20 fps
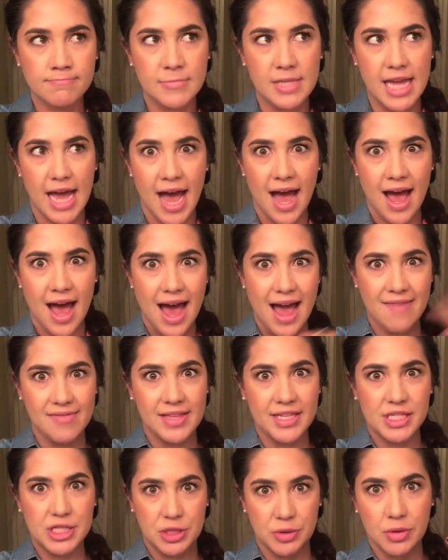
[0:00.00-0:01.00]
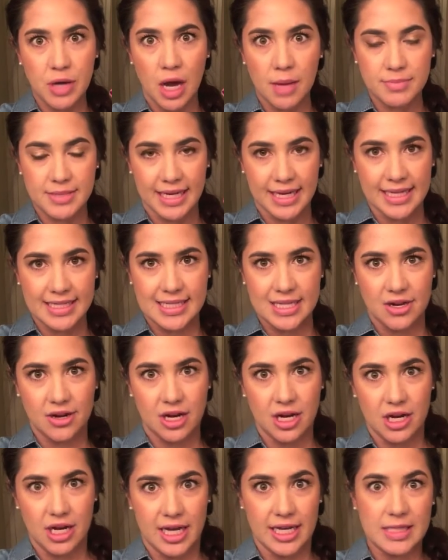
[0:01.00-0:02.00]
yeah, I have these two comp tickets that are
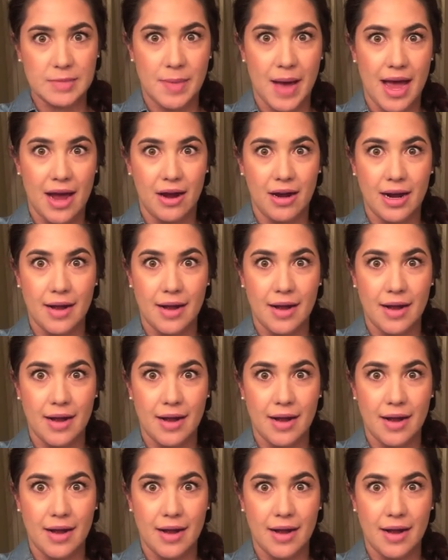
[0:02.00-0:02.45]
going to expire.